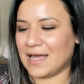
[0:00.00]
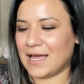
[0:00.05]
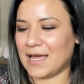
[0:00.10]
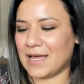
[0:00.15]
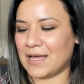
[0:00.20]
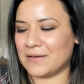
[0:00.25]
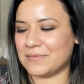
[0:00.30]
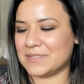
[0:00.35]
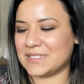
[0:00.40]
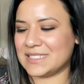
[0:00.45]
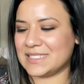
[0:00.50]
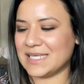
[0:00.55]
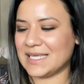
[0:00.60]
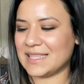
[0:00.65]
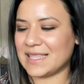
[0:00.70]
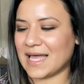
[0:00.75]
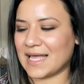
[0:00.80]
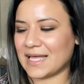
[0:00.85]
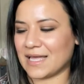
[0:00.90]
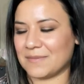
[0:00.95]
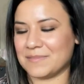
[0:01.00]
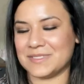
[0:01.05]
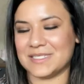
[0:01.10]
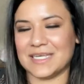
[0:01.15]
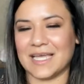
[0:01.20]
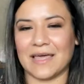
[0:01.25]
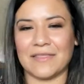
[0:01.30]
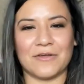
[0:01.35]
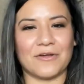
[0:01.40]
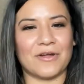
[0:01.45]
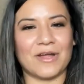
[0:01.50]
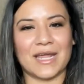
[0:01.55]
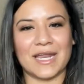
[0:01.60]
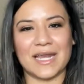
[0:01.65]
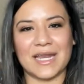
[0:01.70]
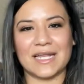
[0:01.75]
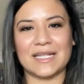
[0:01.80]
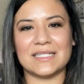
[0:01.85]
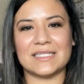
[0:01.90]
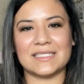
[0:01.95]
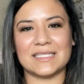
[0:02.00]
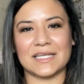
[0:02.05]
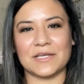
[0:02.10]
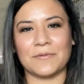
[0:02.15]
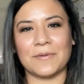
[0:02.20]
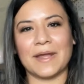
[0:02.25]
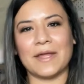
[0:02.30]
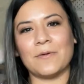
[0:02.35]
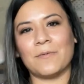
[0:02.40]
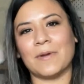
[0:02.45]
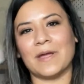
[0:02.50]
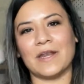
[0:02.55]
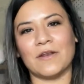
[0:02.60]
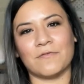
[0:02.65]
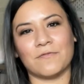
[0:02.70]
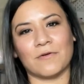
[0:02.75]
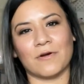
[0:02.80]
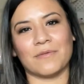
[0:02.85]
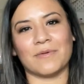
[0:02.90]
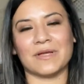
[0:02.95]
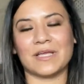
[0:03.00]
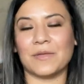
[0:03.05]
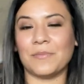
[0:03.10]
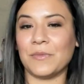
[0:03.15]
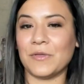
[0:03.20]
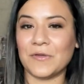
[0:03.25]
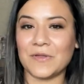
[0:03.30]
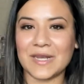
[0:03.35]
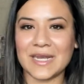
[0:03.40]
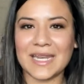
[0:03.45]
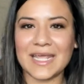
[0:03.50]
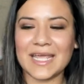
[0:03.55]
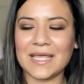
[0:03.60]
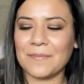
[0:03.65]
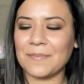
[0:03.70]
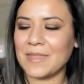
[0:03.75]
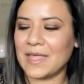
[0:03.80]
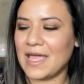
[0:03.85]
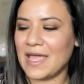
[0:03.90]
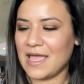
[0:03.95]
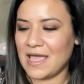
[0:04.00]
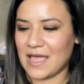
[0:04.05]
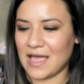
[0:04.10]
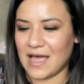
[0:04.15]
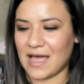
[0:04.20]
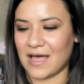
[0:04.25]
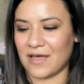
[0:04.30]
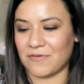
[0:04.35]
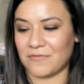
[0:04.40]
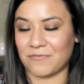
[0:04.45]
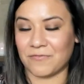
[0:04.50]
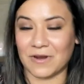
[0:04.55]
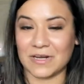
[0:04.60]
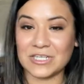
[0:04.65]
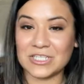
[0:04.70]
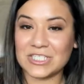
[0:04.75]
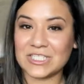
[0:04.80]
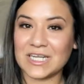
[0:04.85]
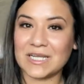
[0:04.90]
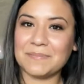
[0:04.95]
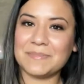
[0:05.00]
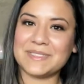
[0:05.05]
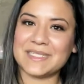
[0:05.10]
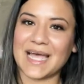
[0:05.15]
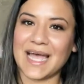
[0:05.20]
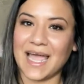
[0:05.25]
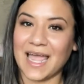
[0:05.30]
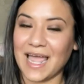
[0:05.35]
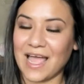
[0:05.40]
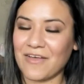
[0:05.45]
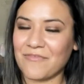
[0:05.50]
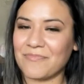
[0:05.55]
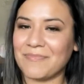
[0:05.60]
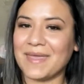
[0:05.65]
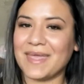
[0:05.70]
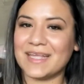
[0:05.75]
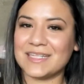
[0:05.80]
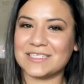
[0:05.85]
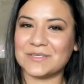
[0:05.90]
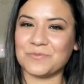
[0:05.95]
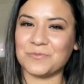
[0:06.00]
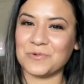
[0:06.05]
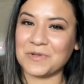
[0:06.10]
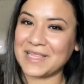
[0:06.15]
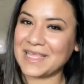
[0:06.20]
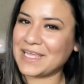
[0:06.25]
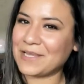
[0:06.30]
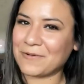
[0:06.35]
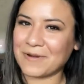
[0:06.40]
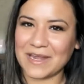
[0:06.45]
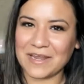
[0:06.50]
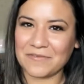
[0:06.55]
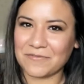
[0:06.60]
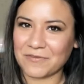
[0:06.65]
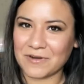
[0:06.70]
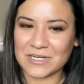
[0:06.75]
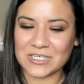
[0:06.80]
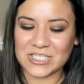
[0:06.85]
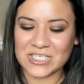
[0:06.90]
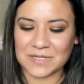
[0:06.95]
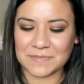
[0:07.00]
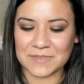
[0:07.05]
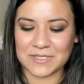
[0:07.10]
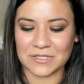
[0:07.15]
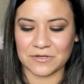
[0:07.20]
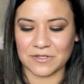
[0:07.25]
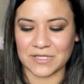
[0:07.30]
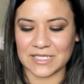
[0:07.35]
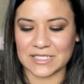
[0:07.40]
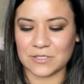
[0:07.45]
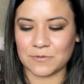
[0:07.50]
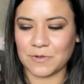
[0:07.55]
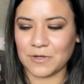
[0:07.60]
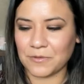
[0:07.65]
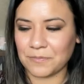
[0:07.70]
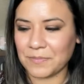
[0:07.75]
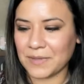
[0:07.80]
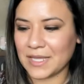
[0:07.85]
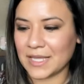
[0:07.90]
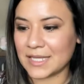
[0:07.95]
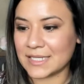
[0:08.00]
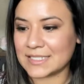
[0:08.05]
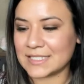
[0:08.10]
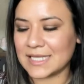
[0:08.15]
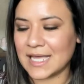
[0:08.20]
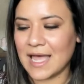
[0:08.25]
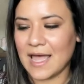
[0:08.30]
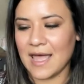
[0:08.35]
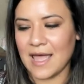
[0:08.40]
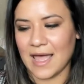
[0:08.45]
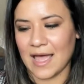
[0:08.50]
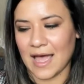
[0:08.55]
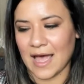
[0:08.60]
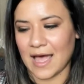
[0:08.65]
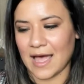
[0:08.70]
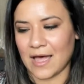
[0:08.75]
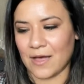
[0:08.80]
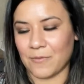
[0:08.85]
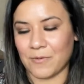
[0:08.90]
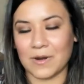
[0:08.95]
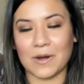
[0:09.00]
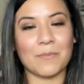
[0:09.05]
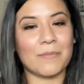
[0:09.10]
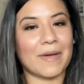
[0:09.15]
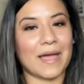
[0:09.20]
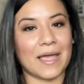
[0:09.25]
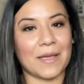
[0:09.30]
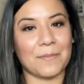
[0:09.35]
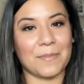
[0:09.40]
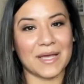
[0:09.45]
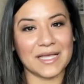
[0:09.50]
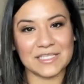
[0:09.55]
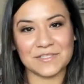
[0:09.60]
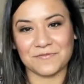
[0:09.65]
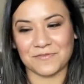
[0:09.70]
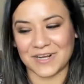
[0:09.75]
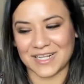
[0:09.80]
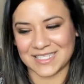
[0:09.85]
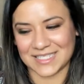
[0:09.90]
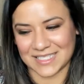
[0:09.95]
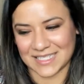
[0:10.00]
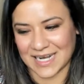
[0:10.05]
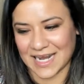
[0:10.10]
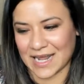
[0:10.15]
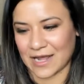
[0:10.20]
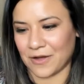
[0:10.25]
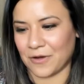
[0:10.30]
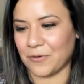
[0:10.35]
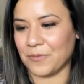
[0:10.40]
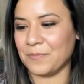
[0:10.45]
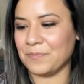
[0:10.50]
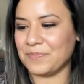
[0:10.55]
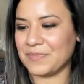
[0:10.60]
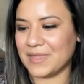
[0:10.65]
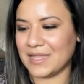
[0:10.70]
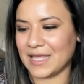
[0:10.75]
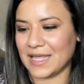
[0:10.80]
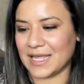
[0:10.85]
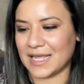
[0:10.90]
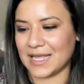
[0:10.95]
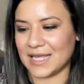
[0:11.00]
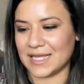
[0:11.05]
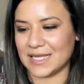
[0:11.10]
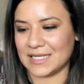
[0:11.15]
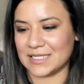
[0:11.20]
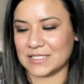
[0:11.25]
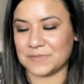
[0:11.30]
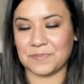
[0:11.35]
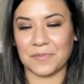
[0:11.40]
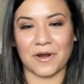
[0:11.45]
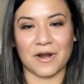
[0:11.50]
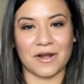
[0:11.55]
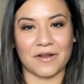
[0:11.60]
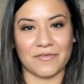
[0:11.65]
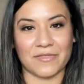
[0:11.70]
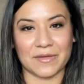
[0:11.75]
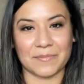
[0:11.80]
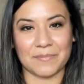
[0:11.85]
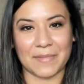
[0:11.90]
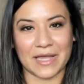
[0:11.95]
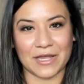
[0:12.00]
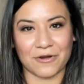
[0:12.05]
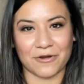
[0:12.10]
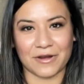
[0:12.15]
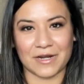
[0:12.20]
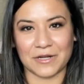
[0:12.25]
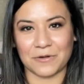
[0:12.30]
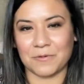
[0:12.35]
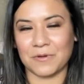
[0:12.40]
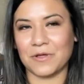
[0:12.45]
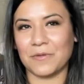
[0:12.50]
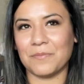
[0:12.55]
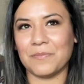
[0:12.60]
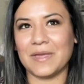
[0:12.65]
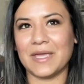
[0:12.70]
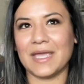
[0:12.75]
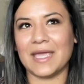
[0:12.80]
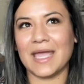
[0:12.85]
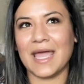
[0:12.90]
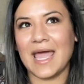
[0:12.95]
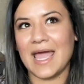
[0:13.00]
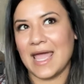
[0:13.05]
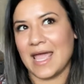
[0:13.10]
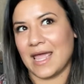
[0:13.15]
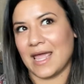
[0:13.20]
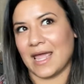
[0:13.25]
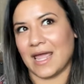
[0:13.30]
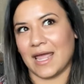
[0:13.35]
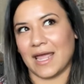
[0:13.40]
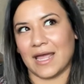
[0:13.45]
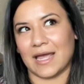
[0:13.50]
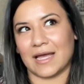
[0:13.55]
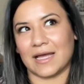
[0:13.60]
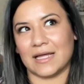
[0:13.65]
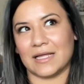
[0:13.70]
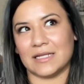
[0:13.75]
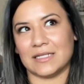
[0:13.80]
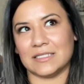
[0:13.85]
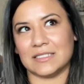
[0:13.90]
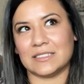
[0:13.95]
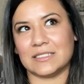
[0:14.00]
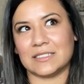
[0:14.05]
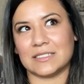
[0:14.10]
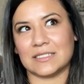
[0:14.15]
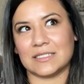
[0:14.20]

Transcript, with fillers: um, see that come together and it's a great way to form a community. Uh, friendships. I have made some really great friendships through these quilt bees. Uh, one of my best friends now is part of the, my current quilt bee and